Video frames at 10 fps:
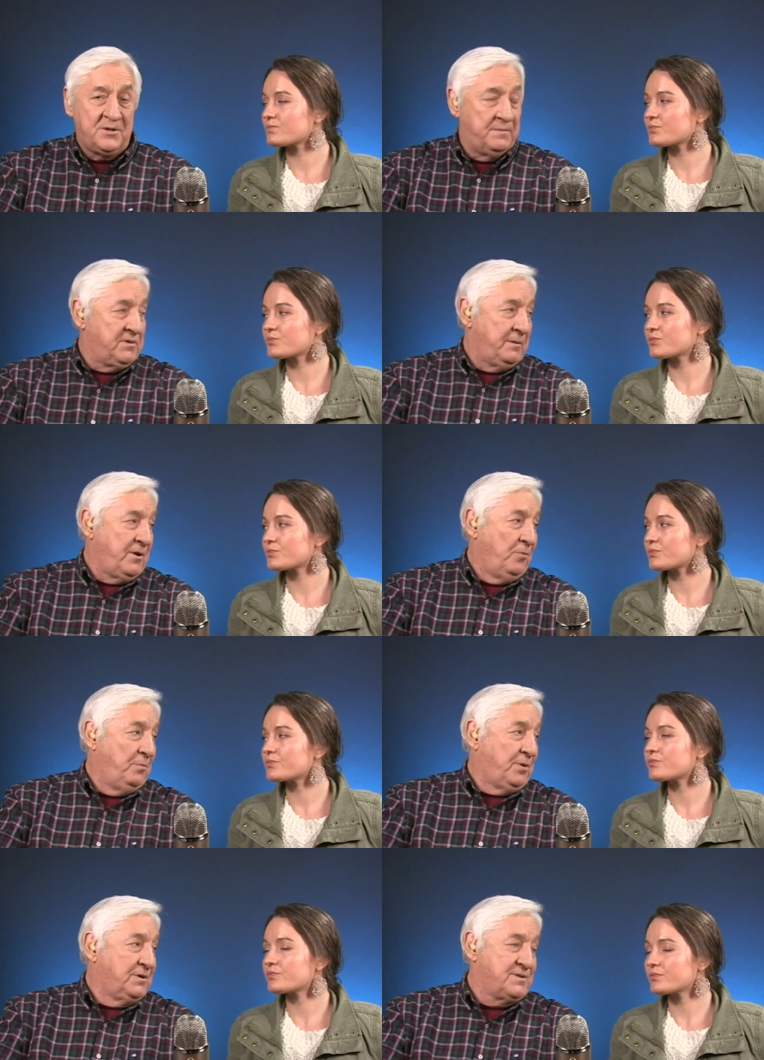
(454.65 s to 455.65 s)
Speaker 1: except that
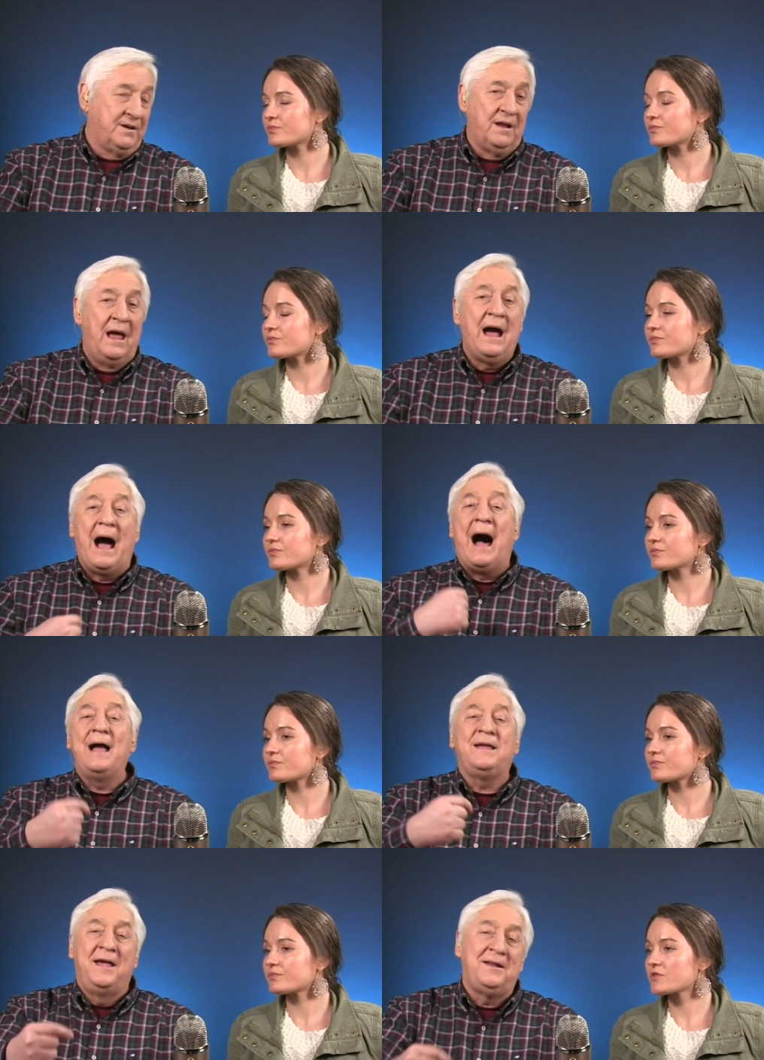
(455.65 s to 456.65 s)
own person.
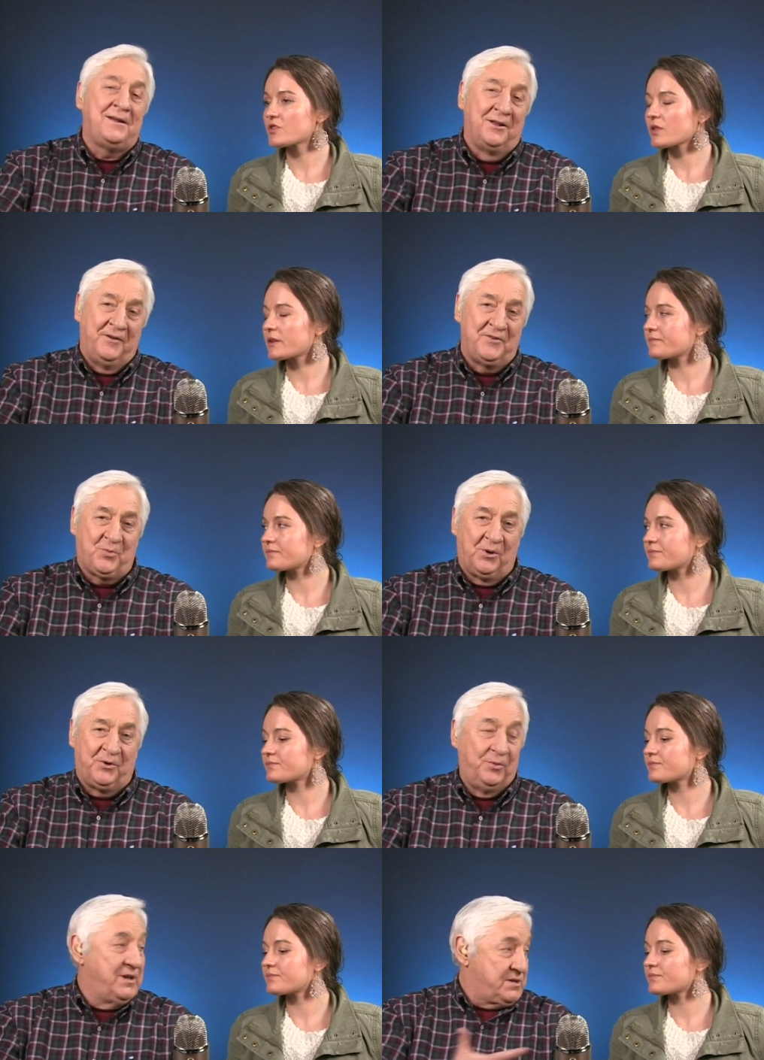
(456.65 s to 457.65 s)
I can't tell you if it's worth
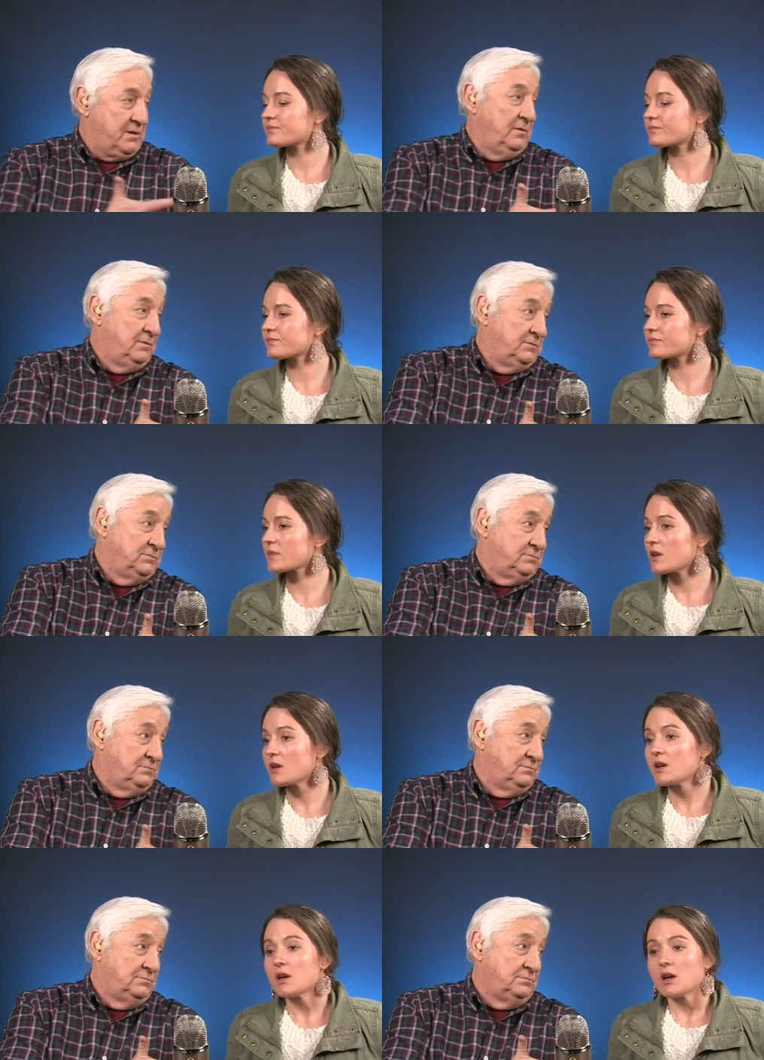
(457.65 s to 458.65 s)
the risk.
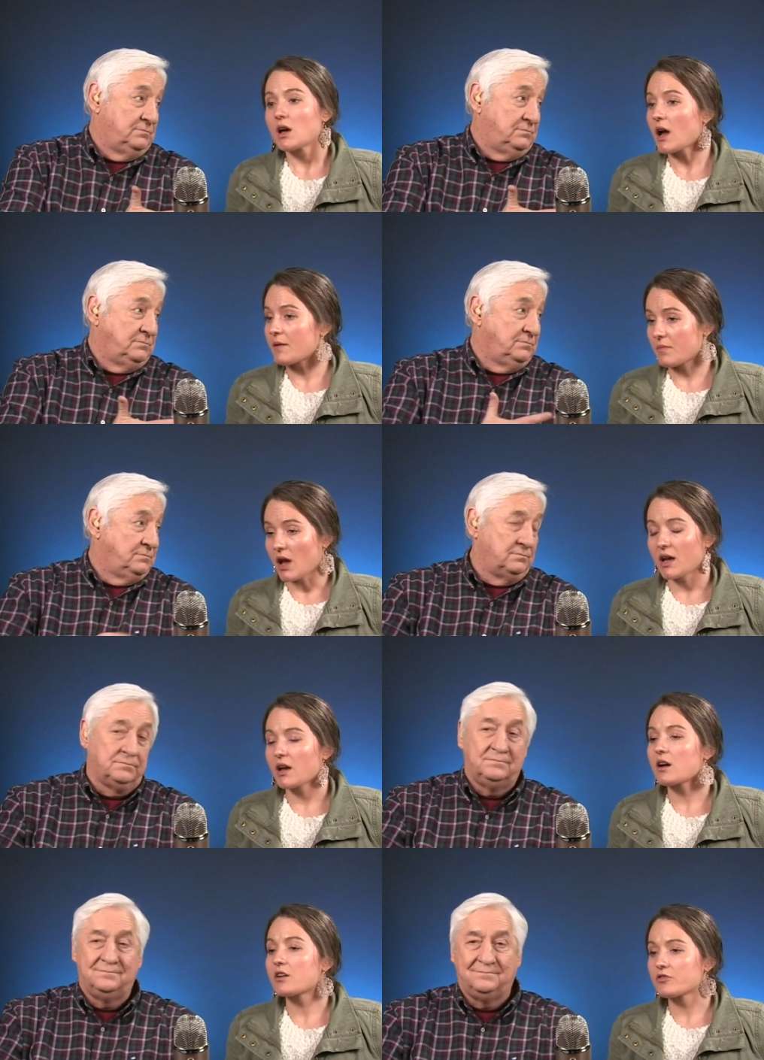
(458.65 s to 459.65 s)
Speaker 2: I, I
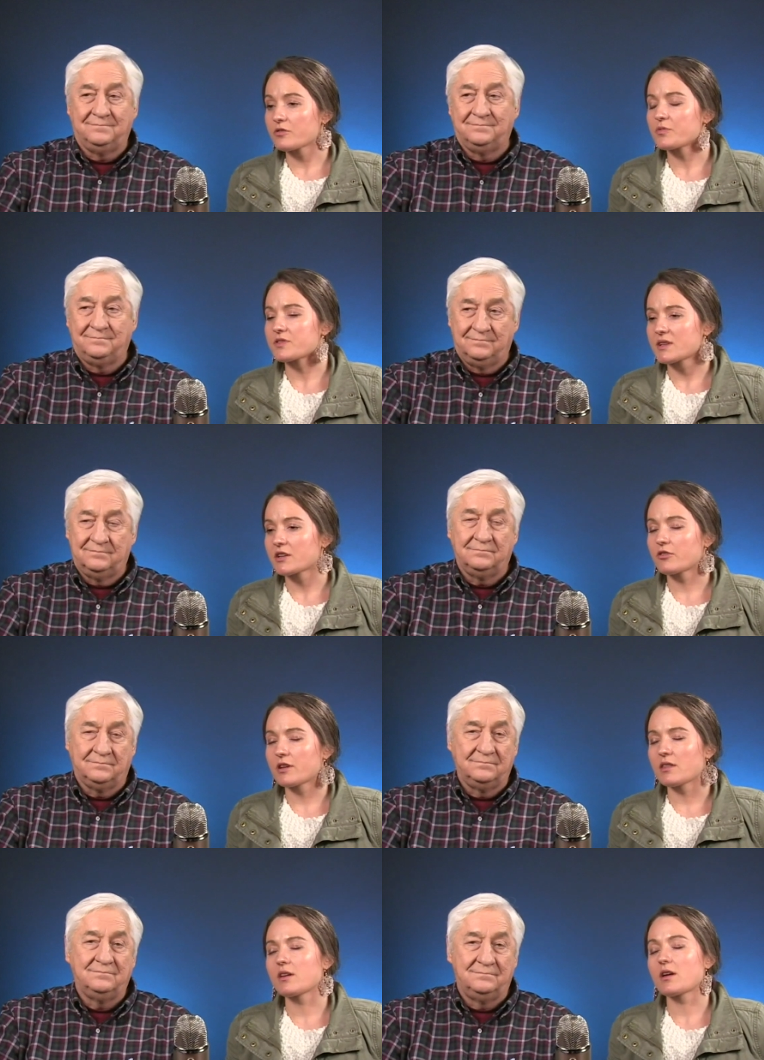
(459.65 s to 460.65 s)
100%
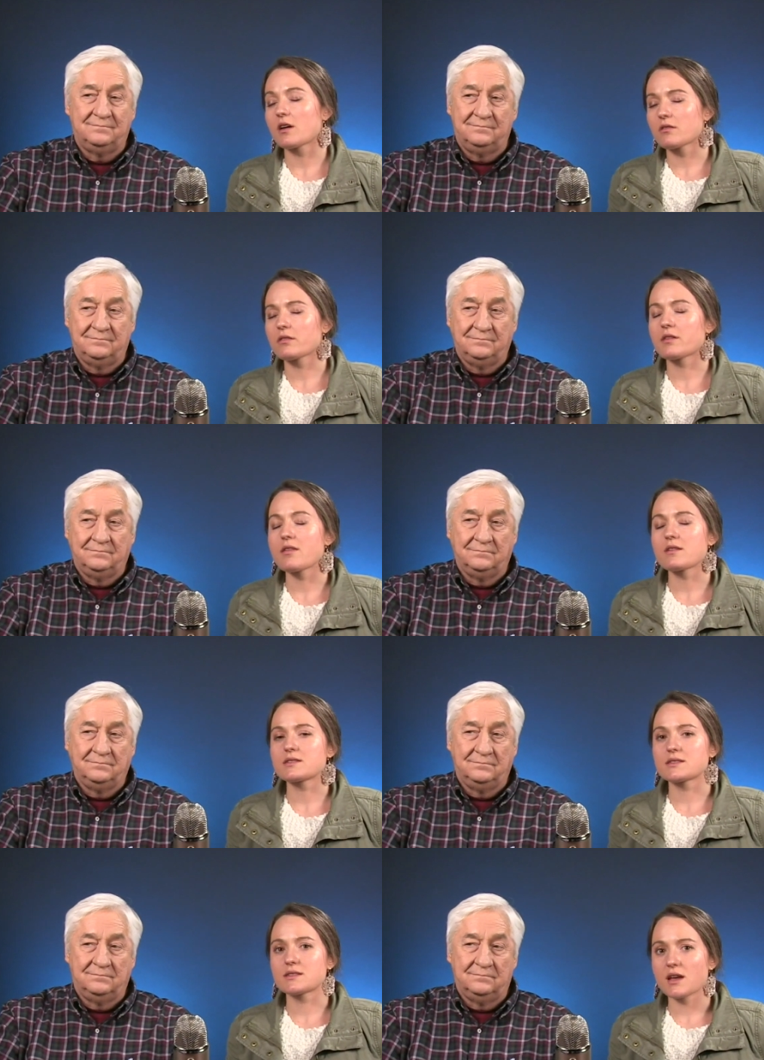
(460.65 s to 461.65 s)
agree. The other thing
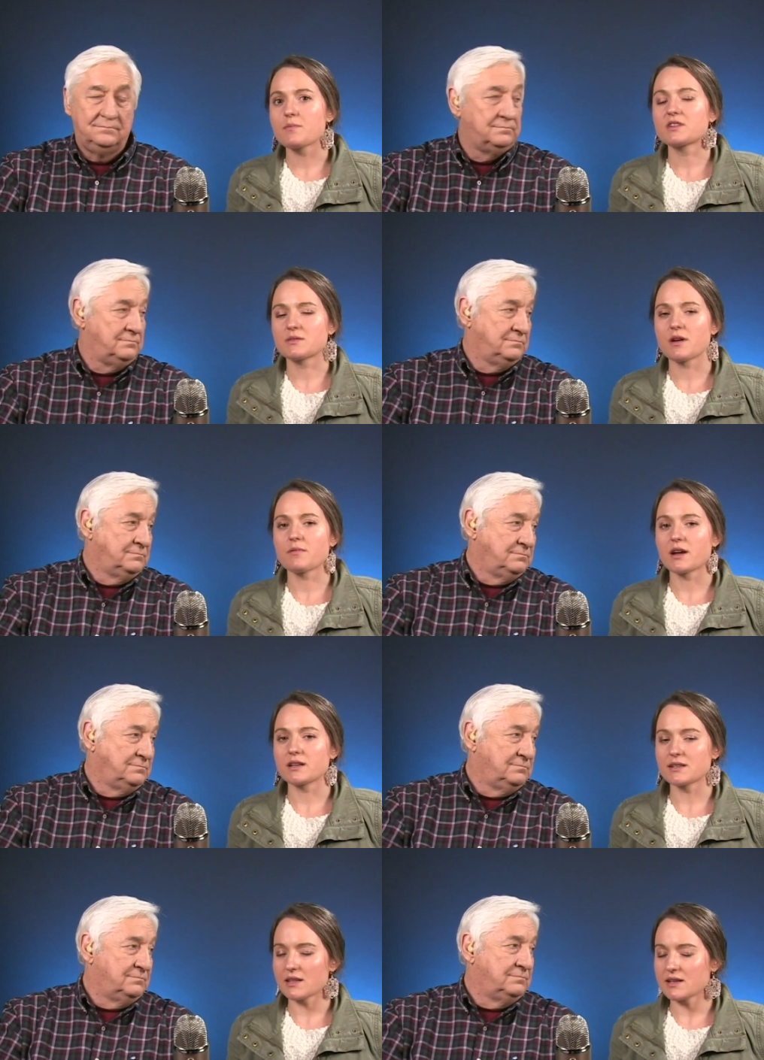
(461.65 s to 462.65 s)
that's coming to my
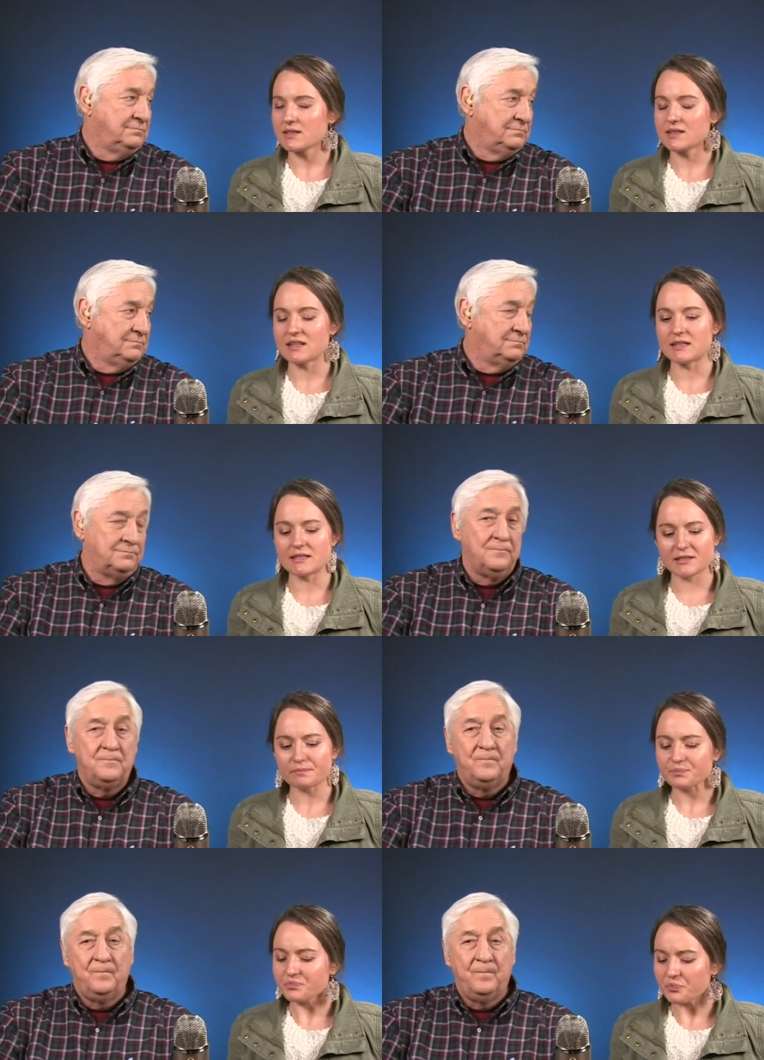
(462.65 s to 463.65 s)
mind in this is
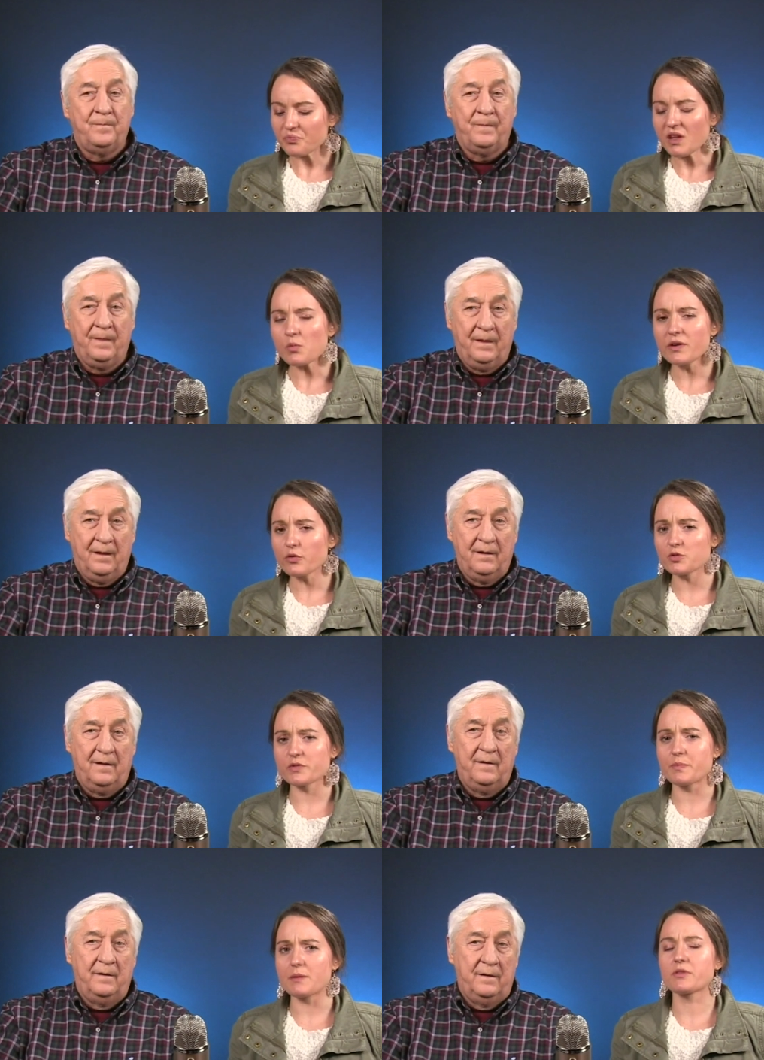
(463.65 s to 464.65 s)
we've worked
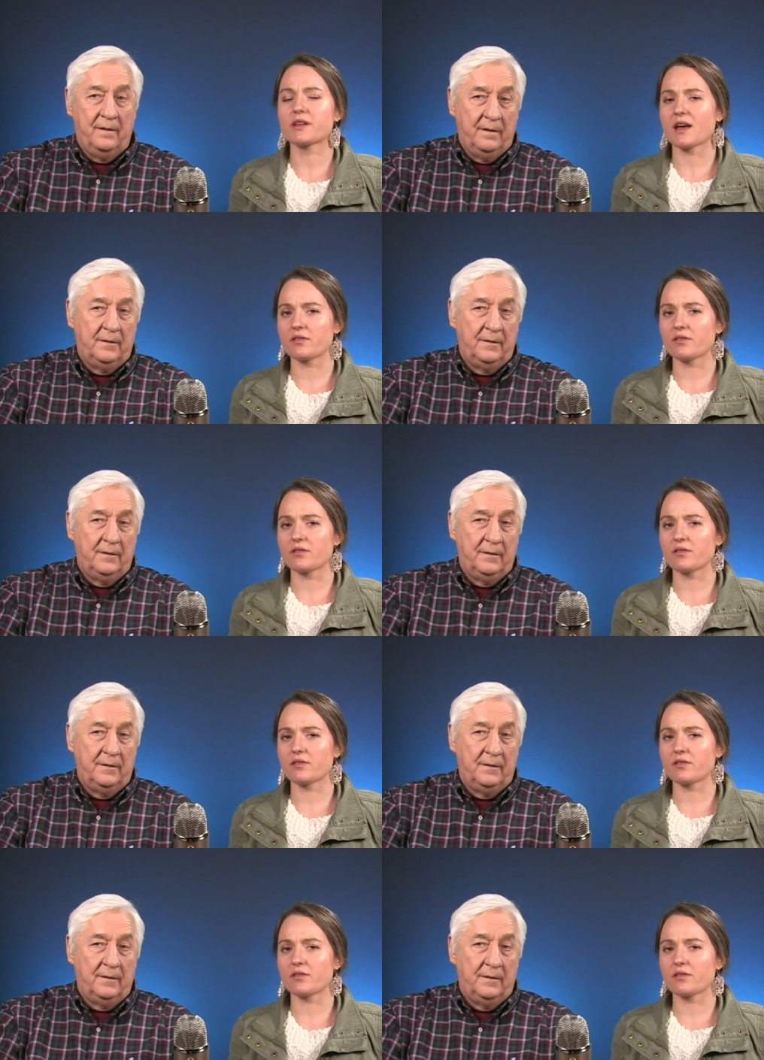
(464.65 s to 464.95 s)
with people, and